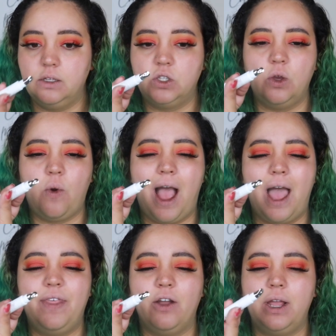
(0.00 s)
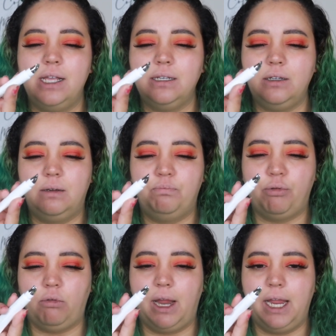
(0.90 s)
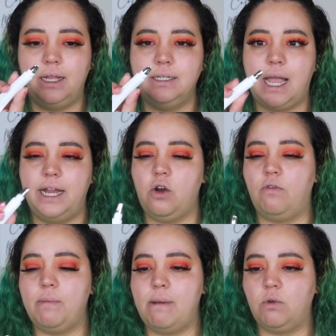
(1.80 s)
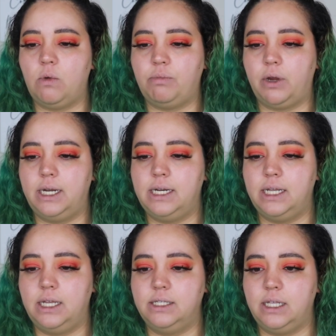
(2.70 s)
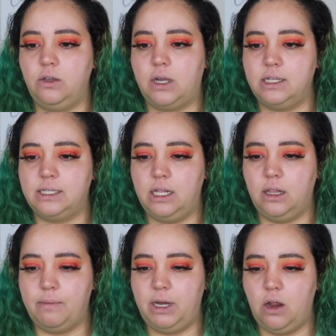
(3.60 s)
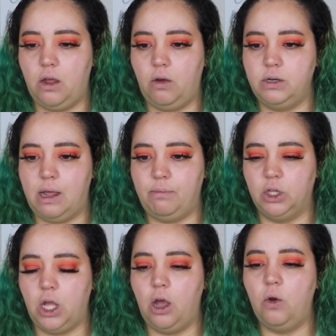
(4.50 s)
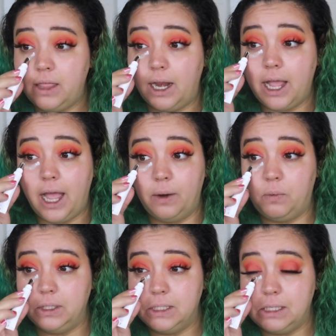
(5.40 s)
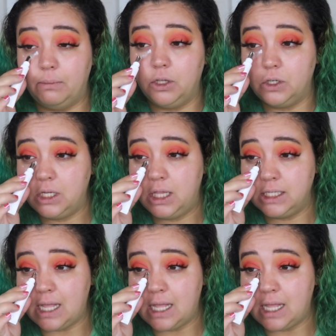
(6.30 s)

So there is a brand, I don't remember what brand it is, and you guys can let me know down below, that had one similar to this.